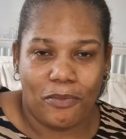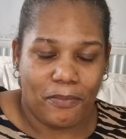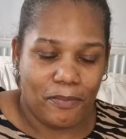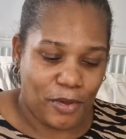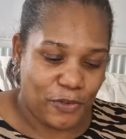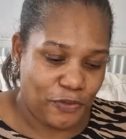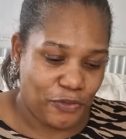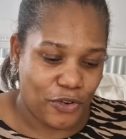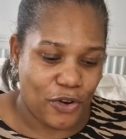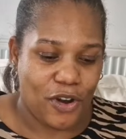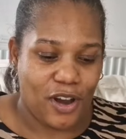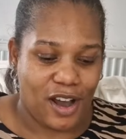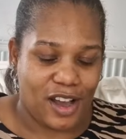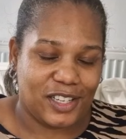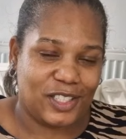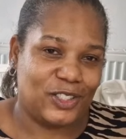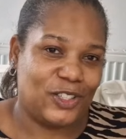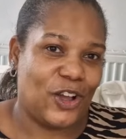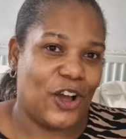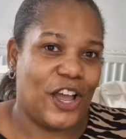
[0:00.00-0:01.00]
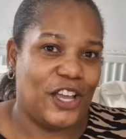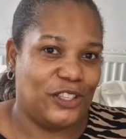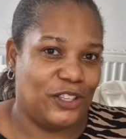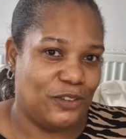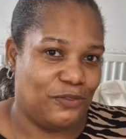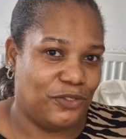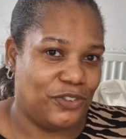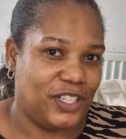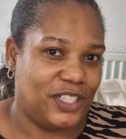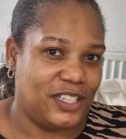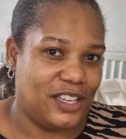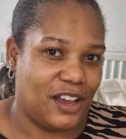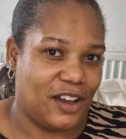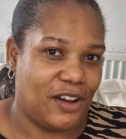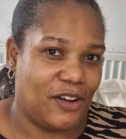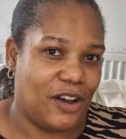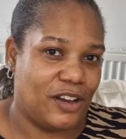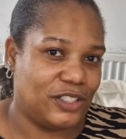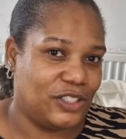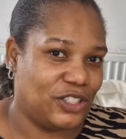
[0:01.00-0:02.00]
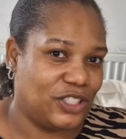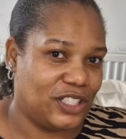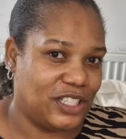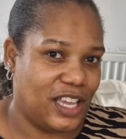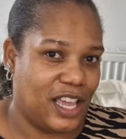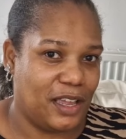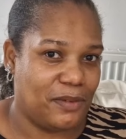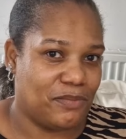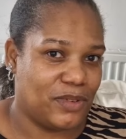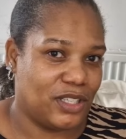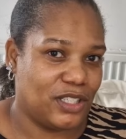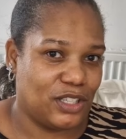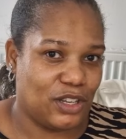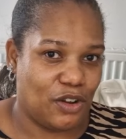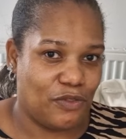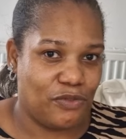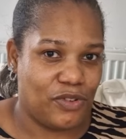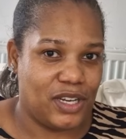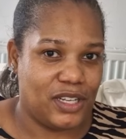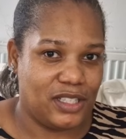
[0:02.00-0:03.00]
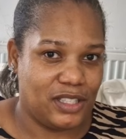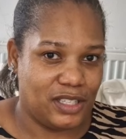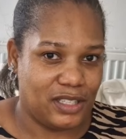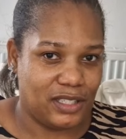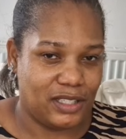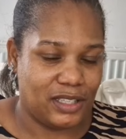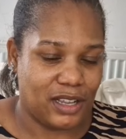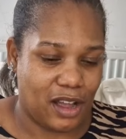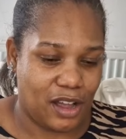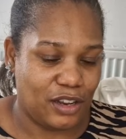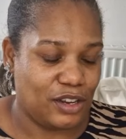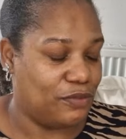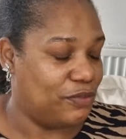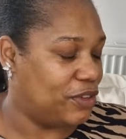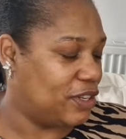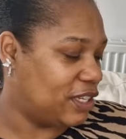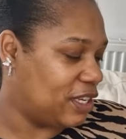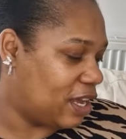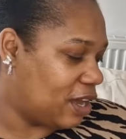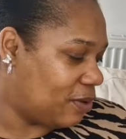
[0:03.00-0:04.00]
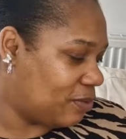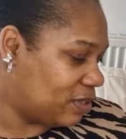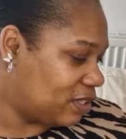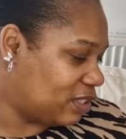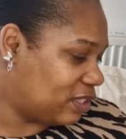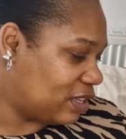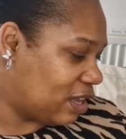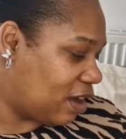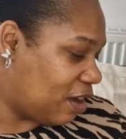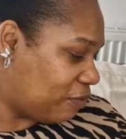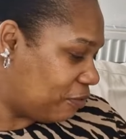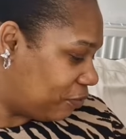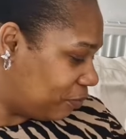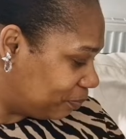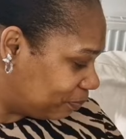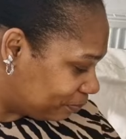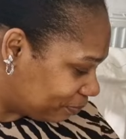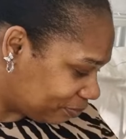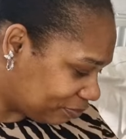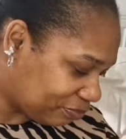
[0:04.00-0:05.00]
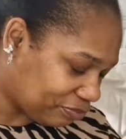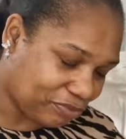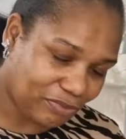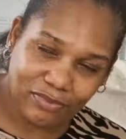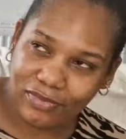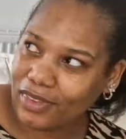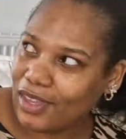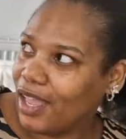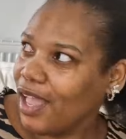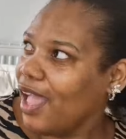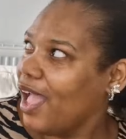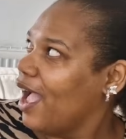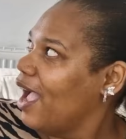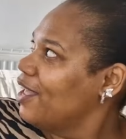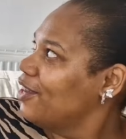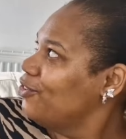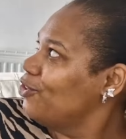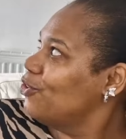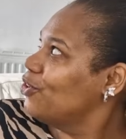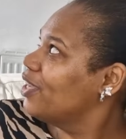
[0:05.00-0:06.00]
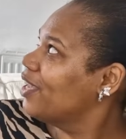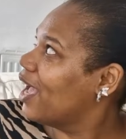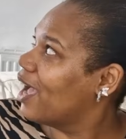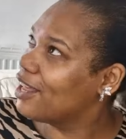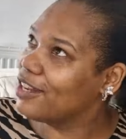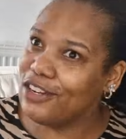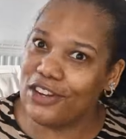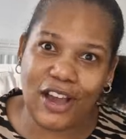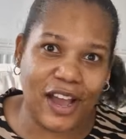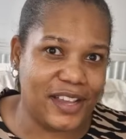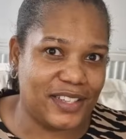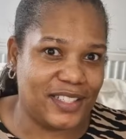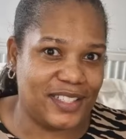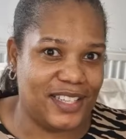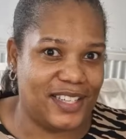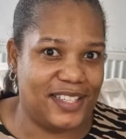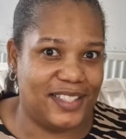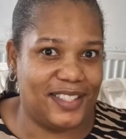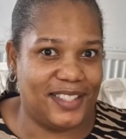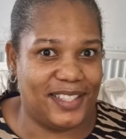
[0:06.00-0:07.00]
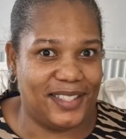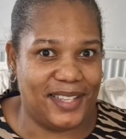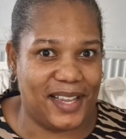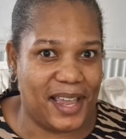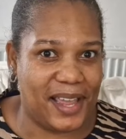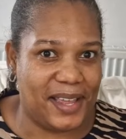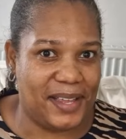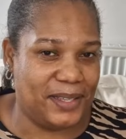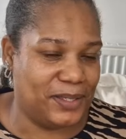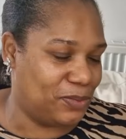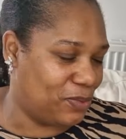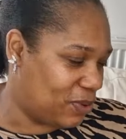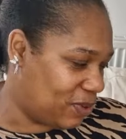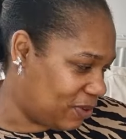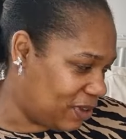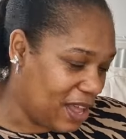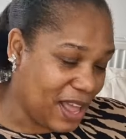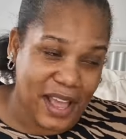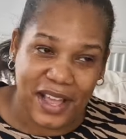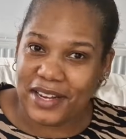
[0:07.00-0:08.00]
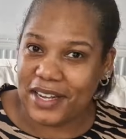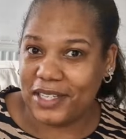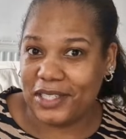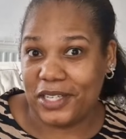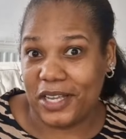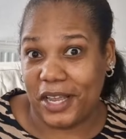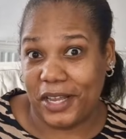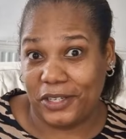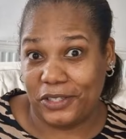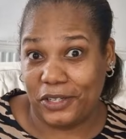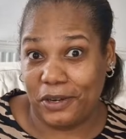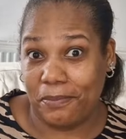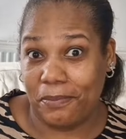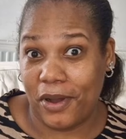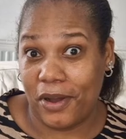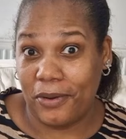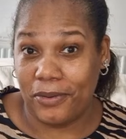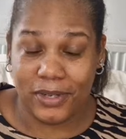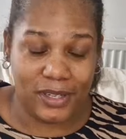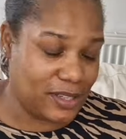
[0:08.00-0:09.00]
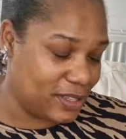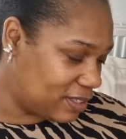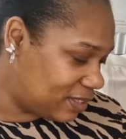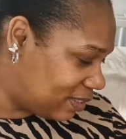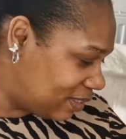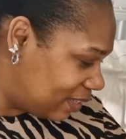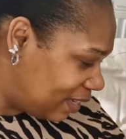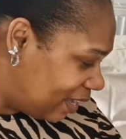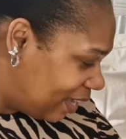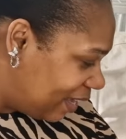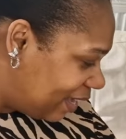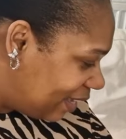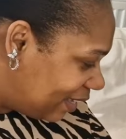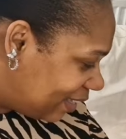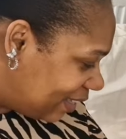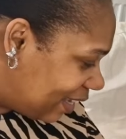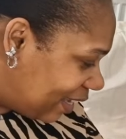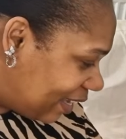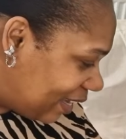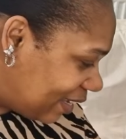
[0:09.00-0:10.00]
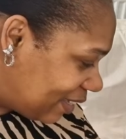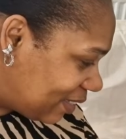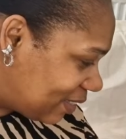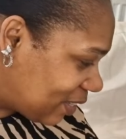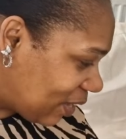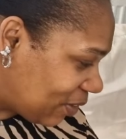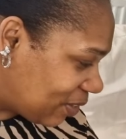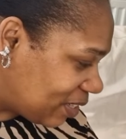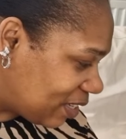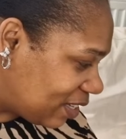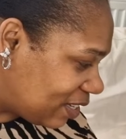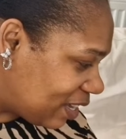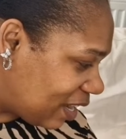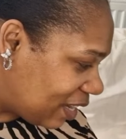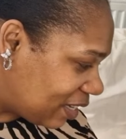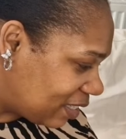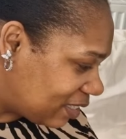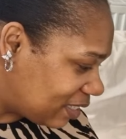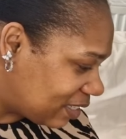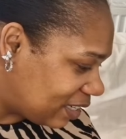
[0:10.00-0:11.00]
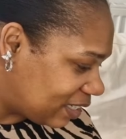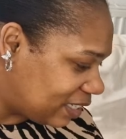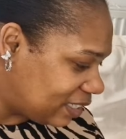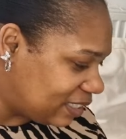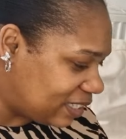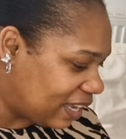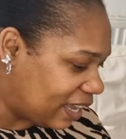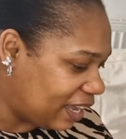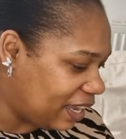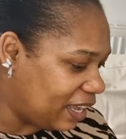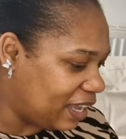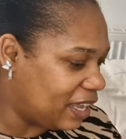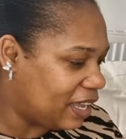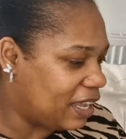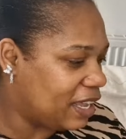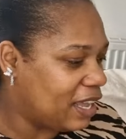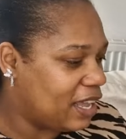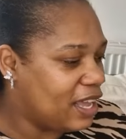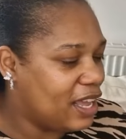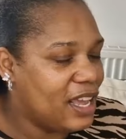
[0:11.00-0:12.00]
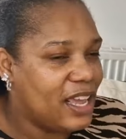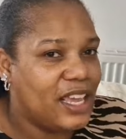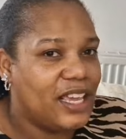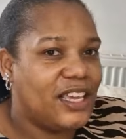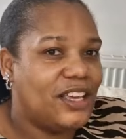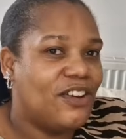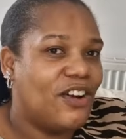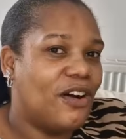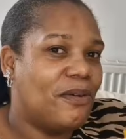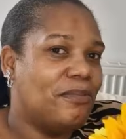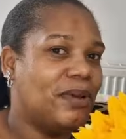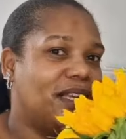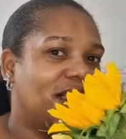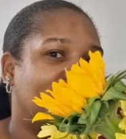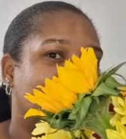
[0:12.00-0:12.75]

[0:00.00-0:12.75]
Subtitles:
Before I started the video, I was just getting myself ready to start the video and stuff. And look how nice it is today as well. That's an extra bonus. Yeah, so it's a nice sunny day. He got me